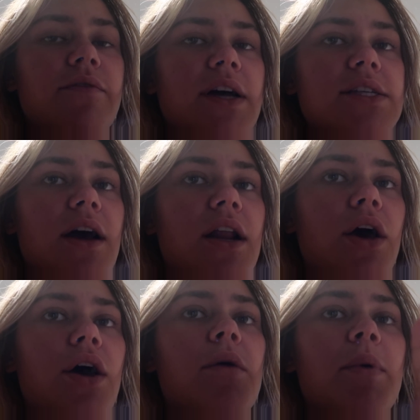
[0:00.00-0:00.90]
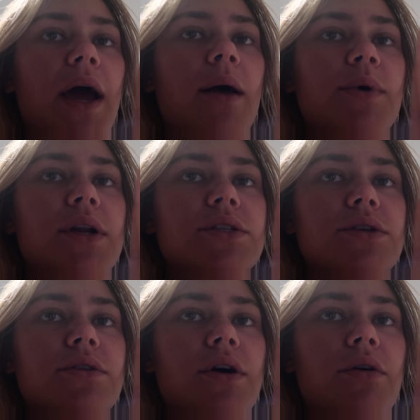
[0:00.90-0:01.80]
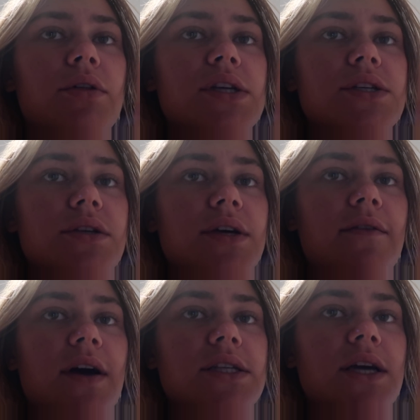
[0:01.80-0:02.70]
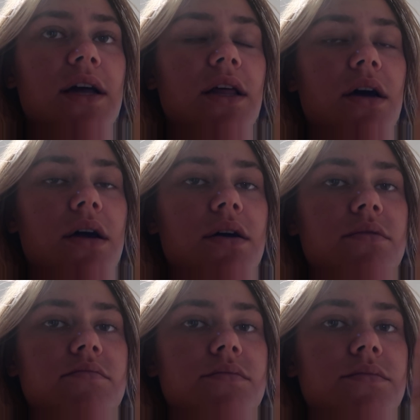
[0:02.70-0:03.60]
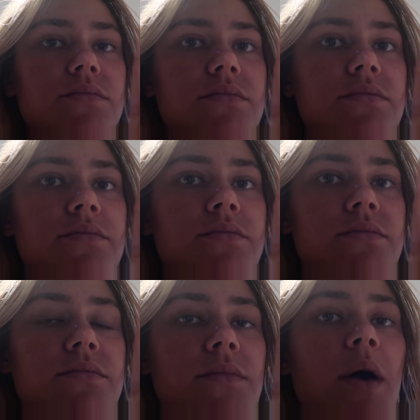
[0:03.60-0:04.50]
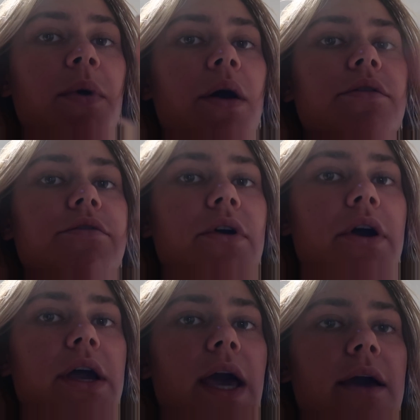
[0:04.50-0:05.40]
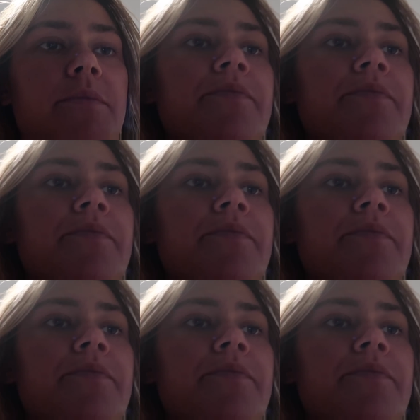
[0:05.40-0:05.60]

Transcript: how ratty I look, but I am going to do the whole excuse how ratty I look I'm going through it, okay?